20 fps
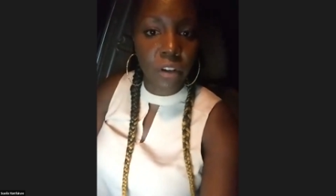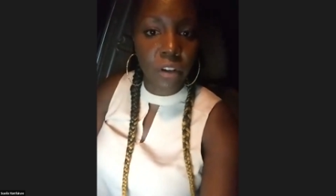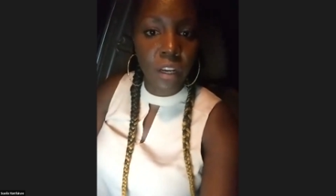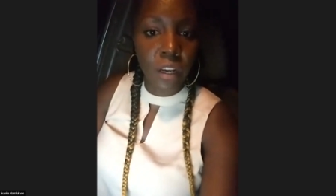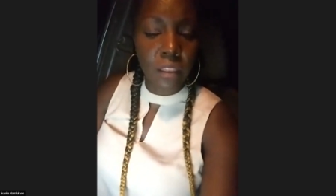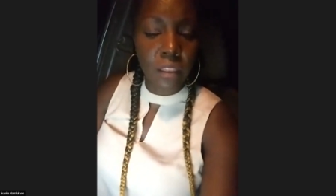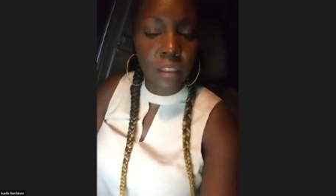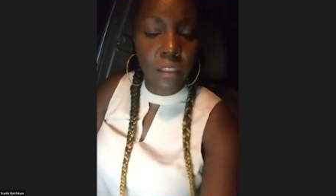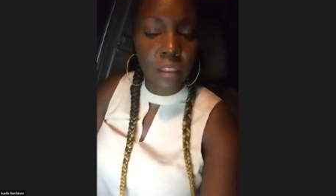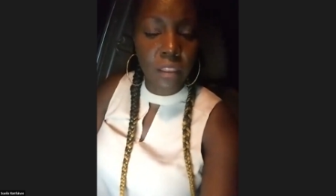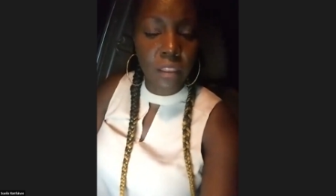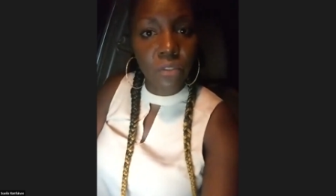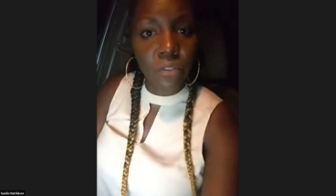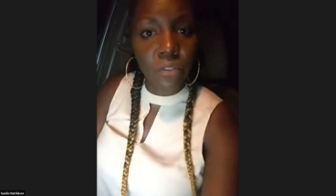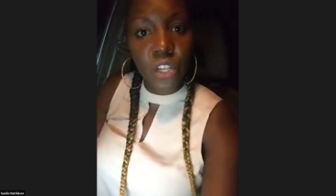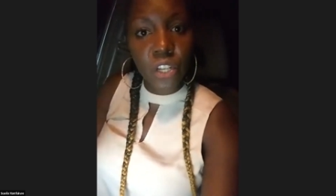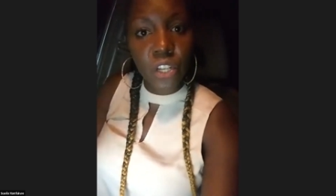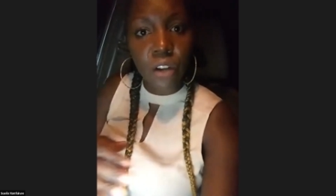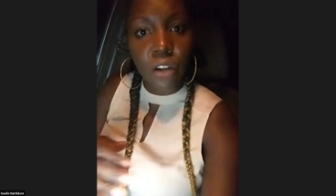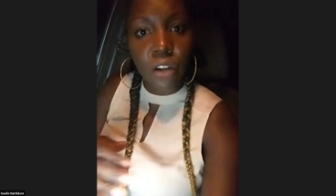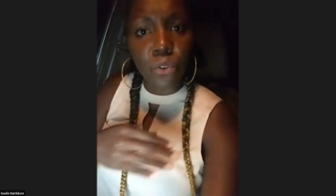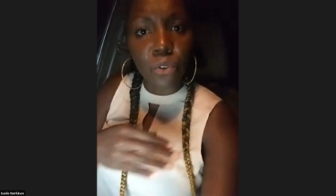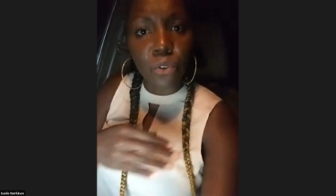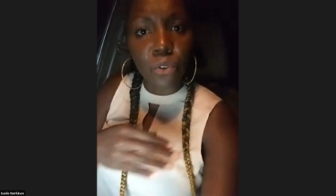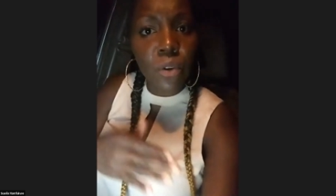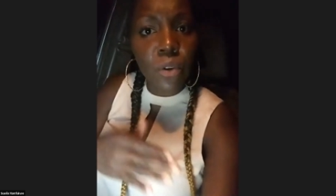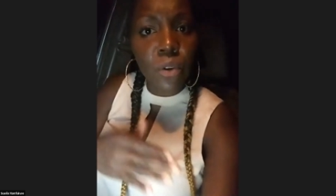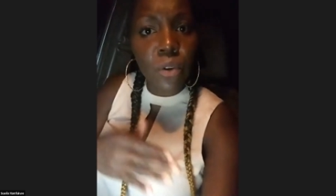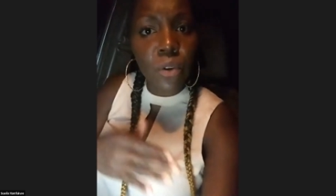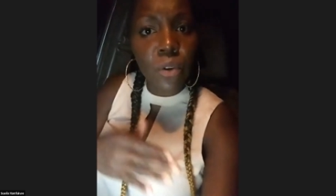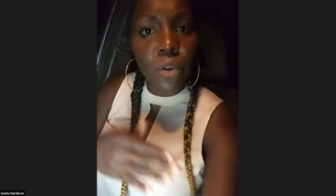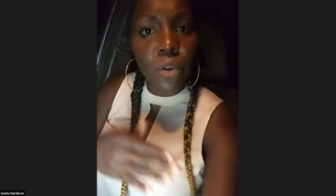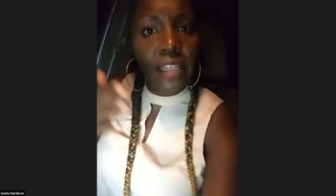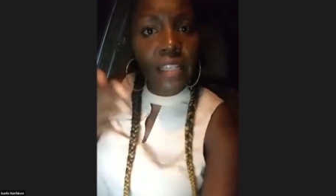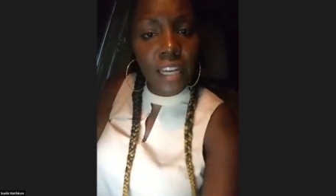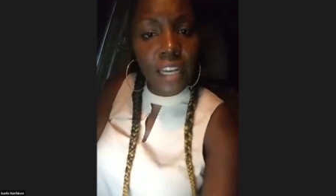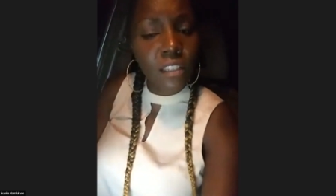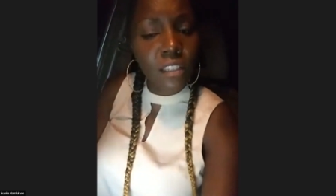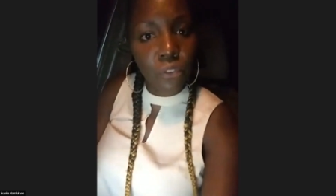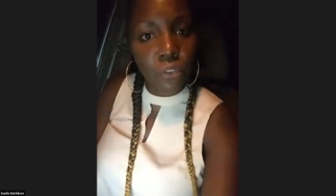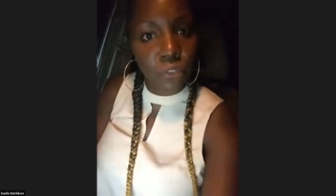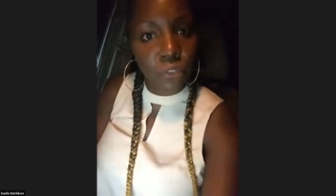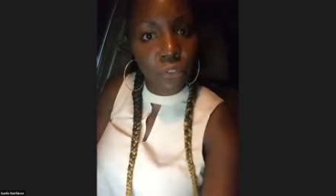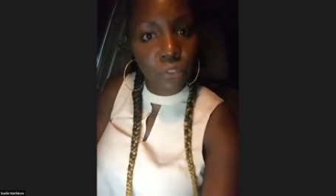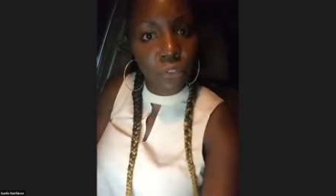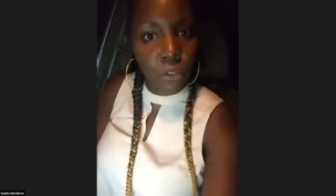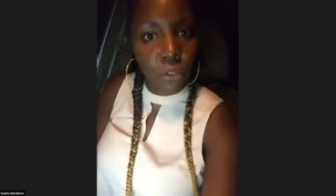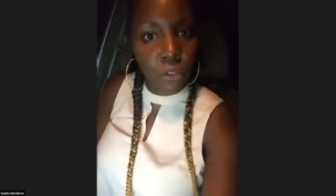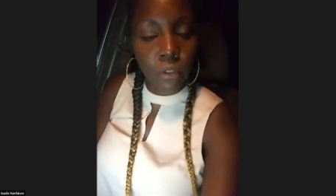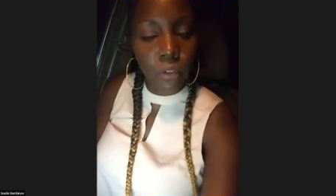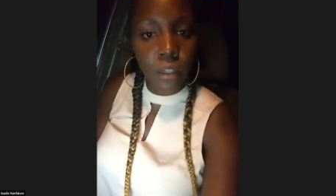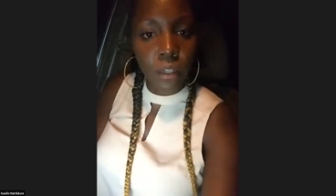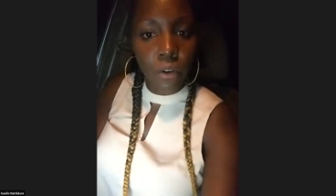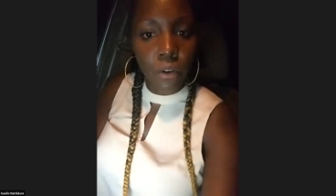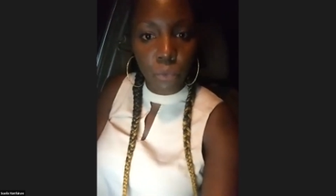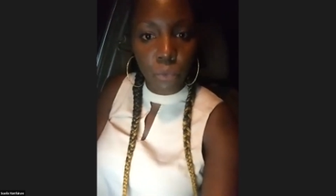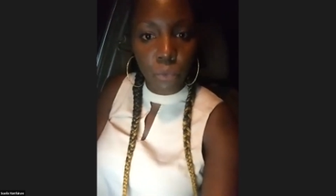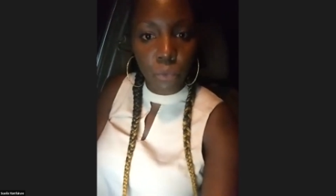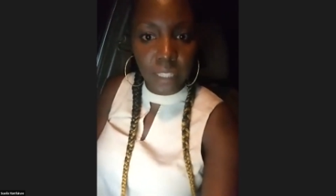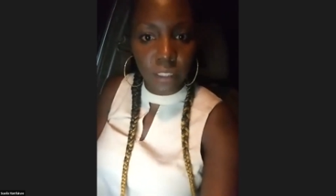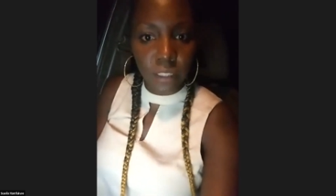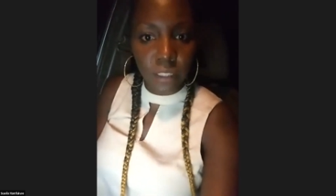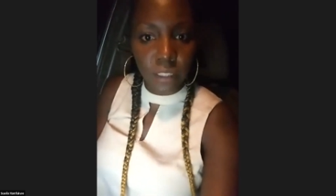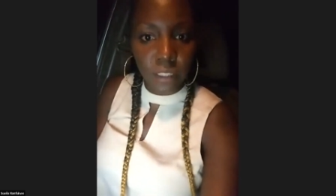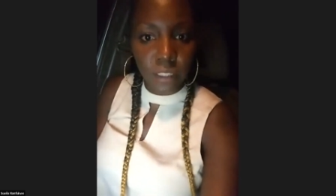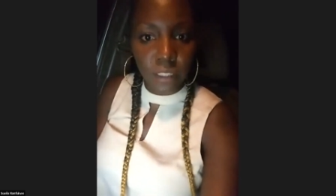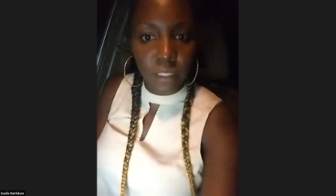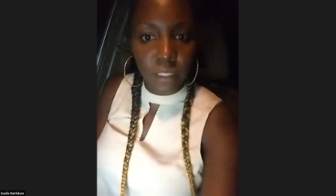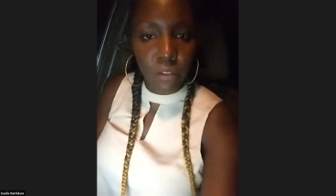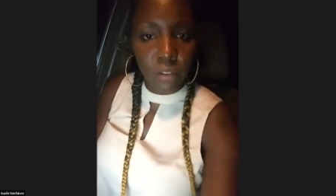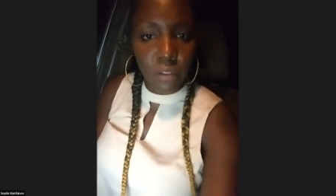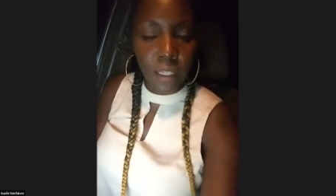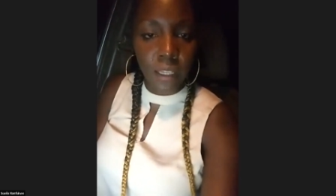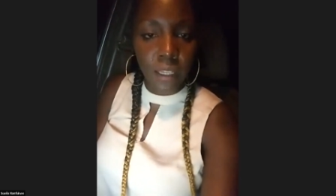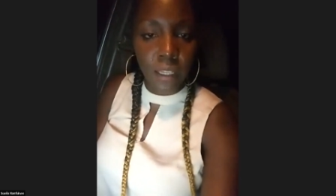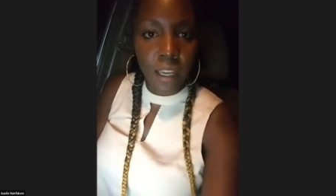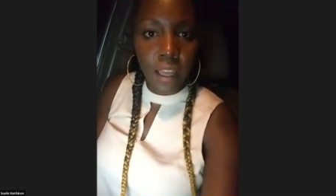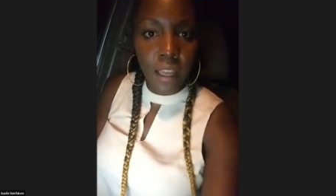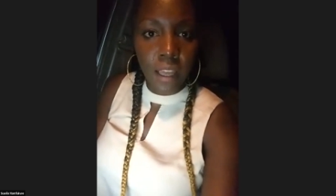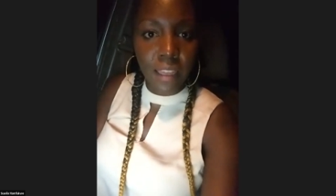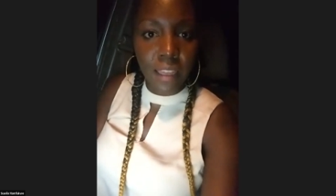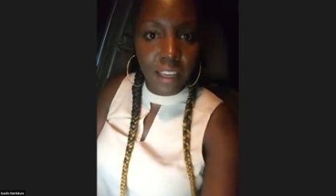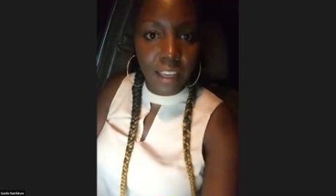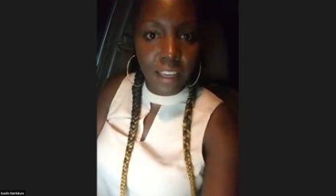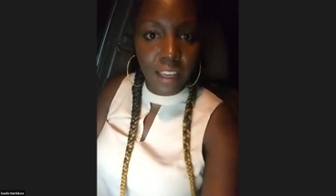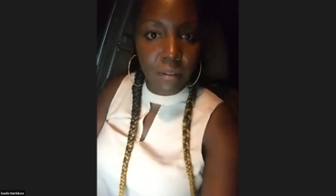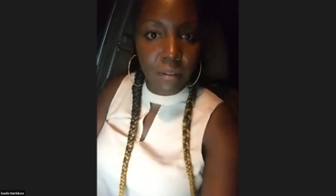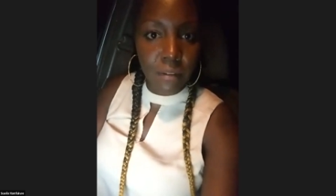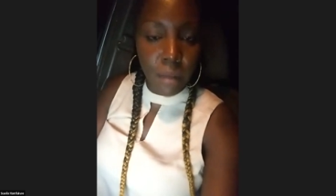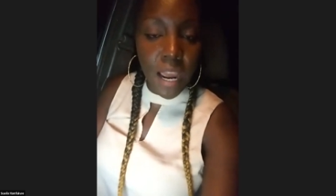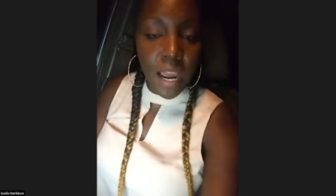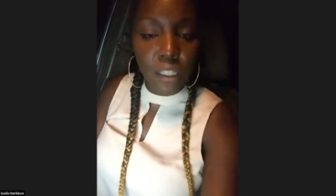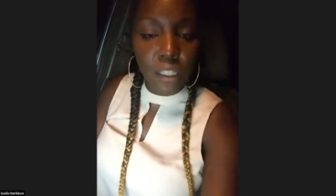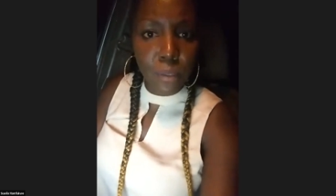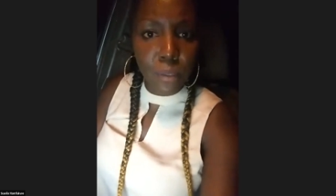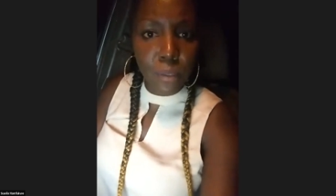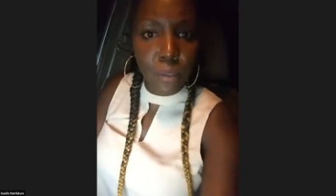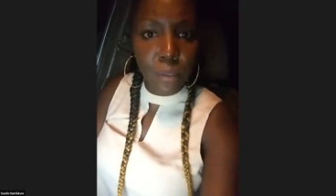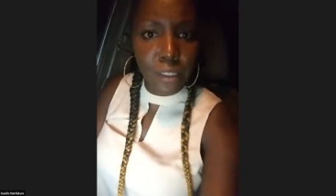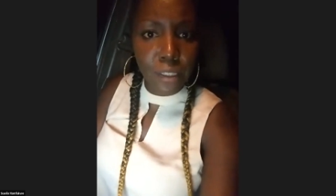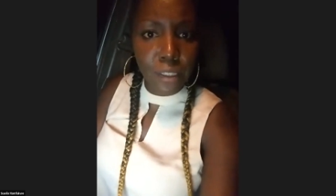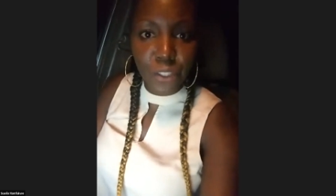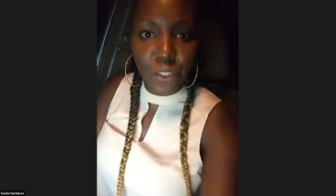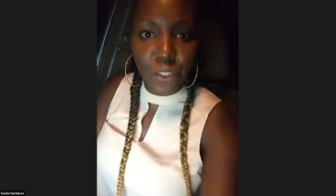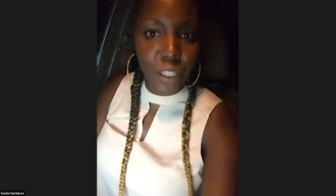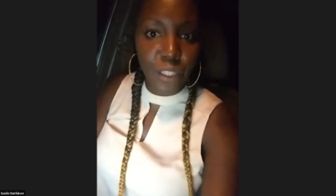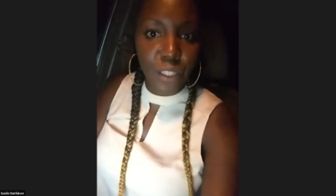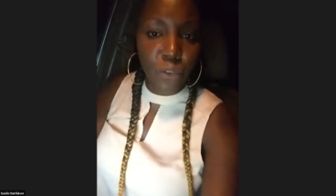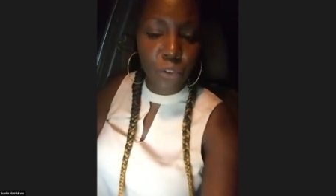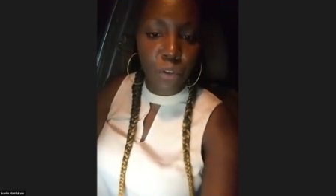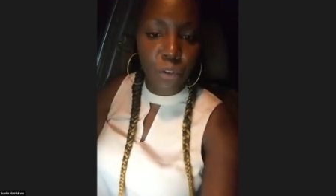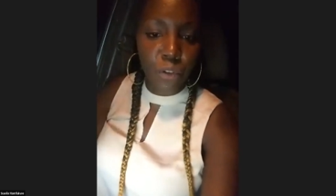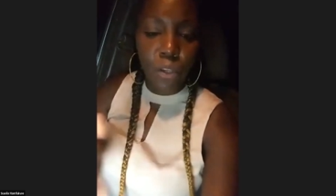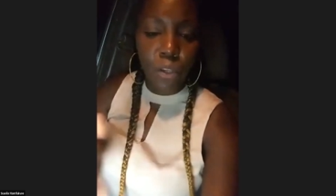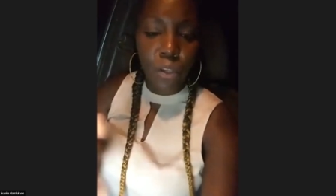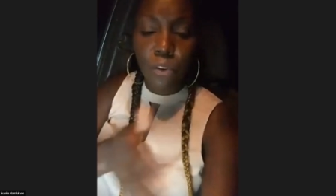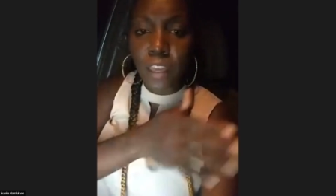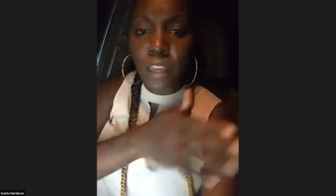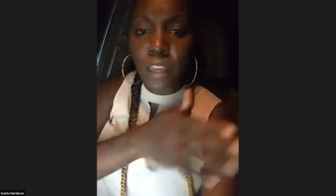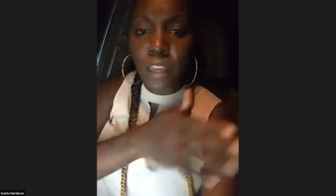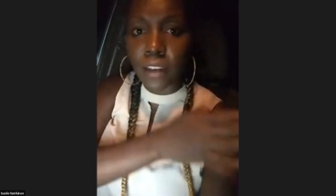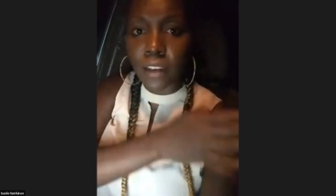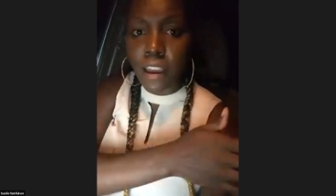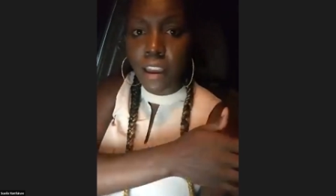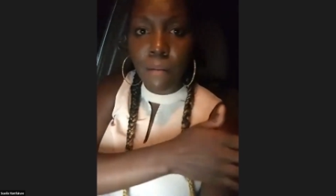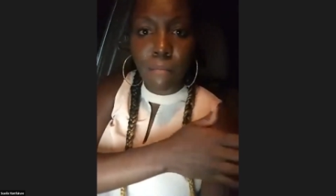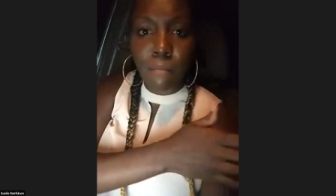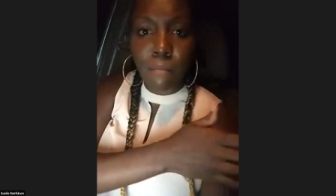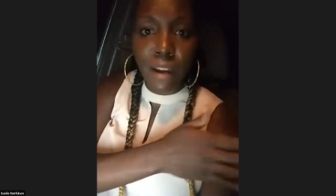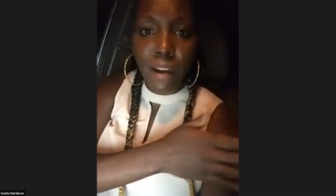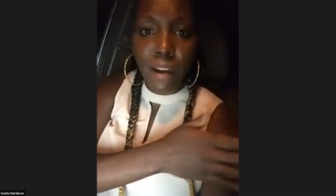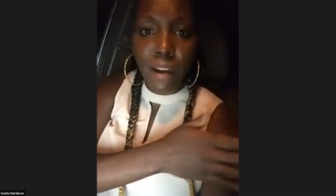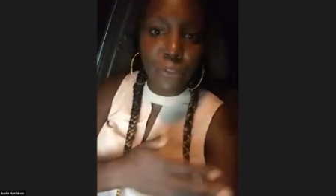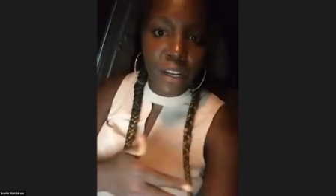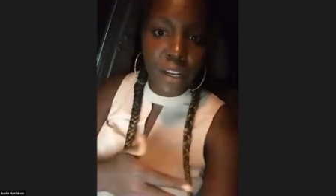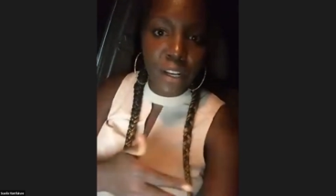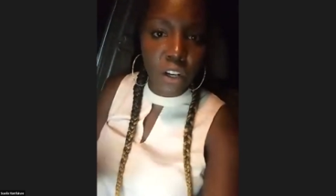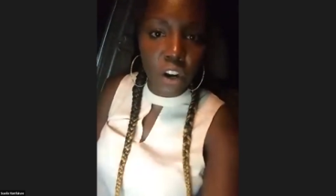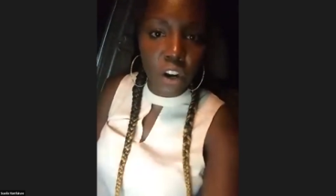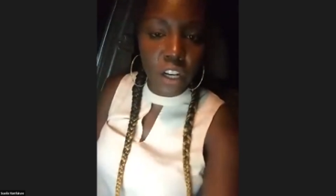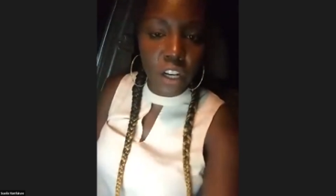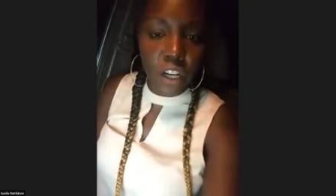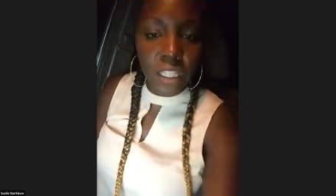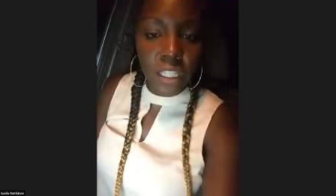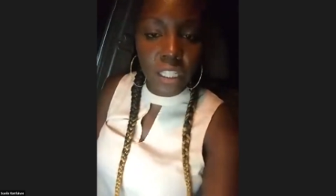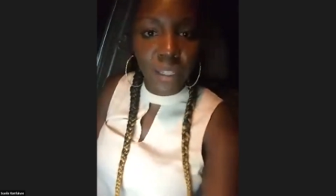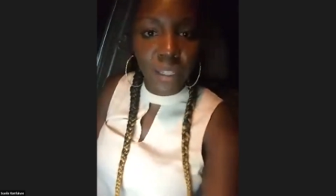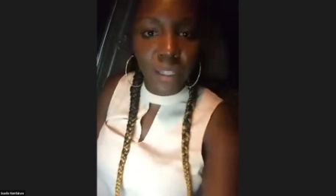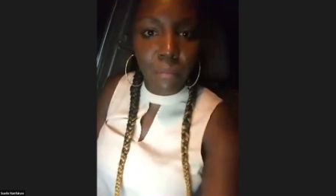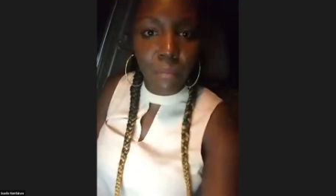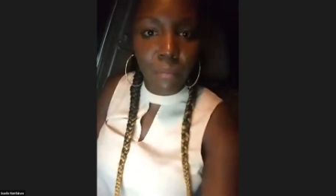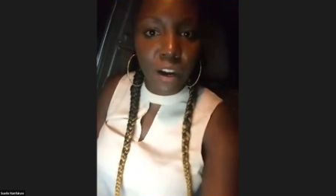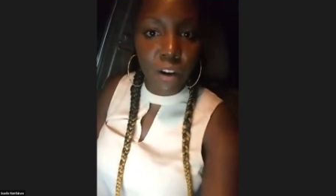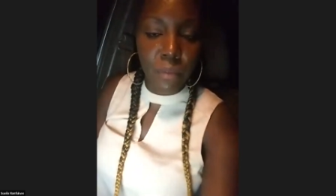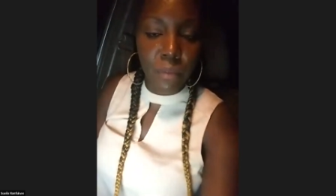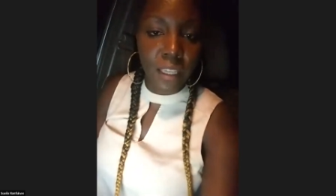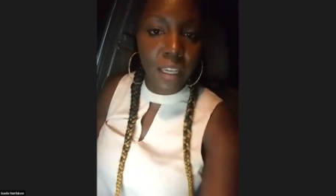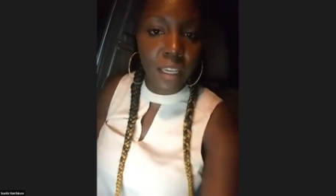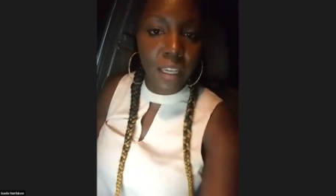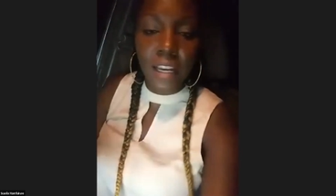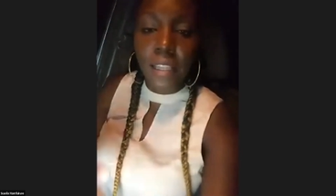the loss of a child. Or no, it doesn't feel right to me that my husband is cheating on me, or that my friends are gossiping about me.